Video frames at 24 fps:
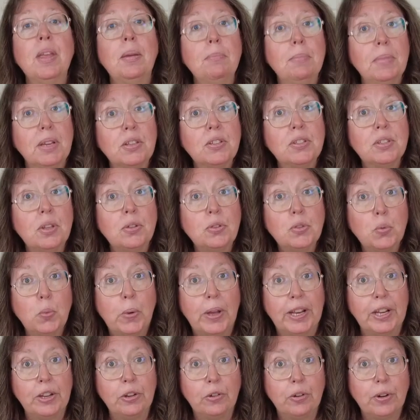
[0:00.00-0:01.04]
Mix those
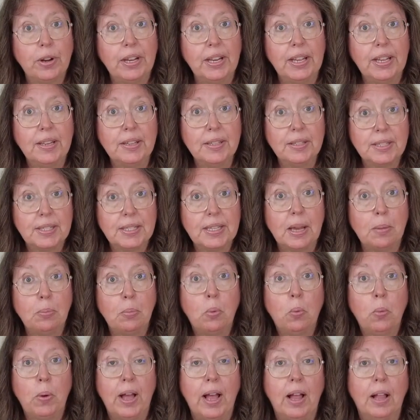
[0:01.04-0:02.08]
wet ingredients up
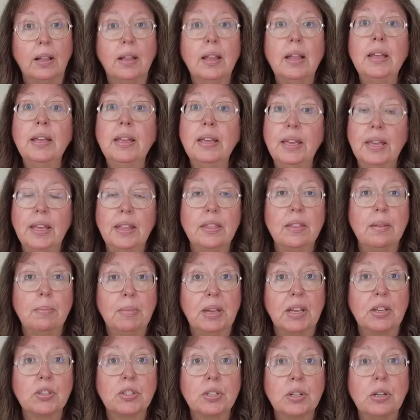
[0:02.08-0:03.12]
well in the
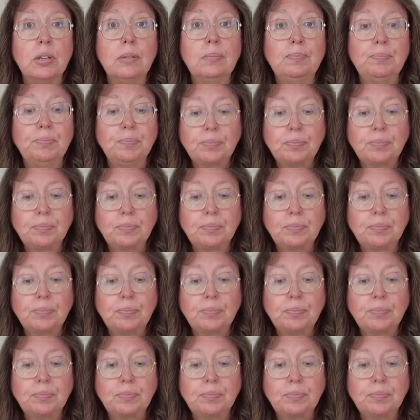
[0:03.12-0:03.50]
mixer,